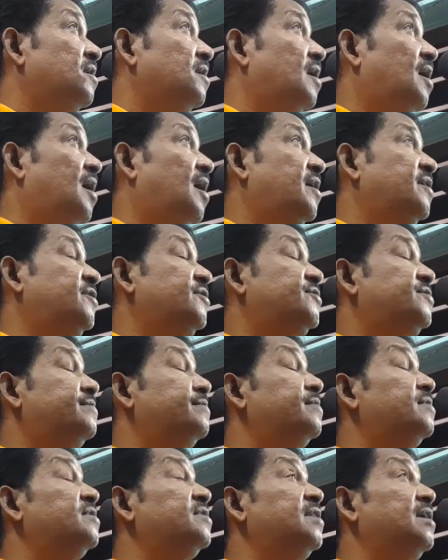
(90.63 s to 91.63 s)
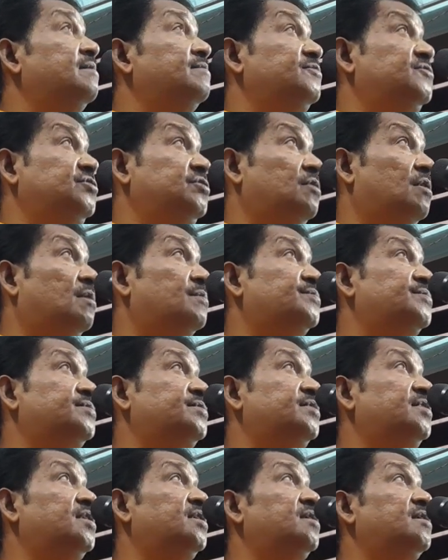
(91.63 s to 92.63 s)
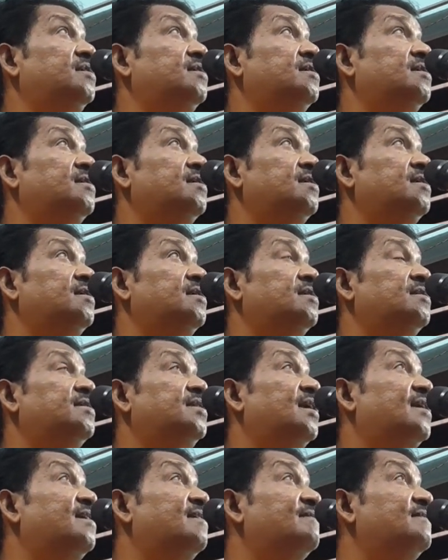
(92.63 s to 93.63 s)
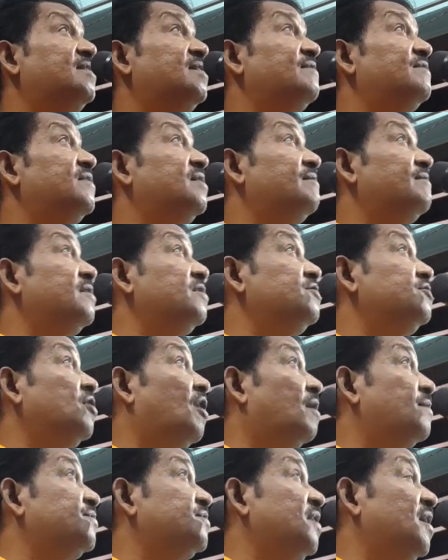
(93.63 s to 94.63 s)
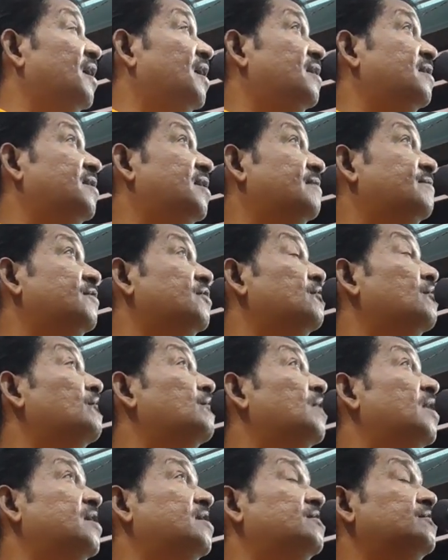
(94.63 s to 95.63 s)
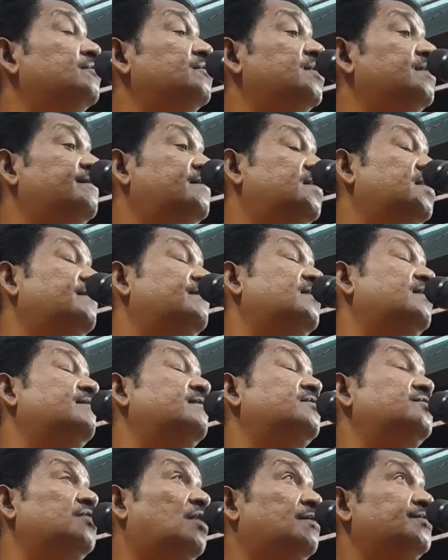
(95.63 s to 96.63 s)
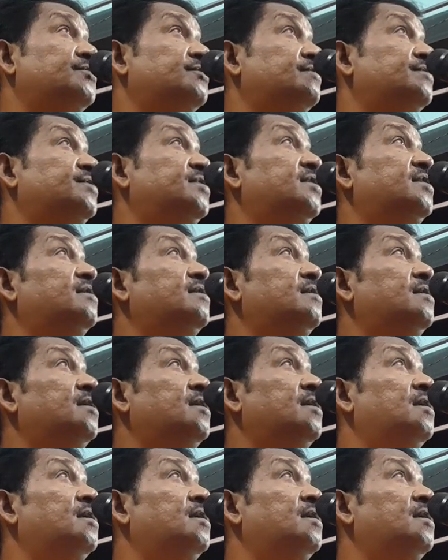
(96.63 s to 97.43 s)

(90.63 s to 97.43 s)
I distribute them jobs. They're given different jobs, and they have to go and do the different jobs over there.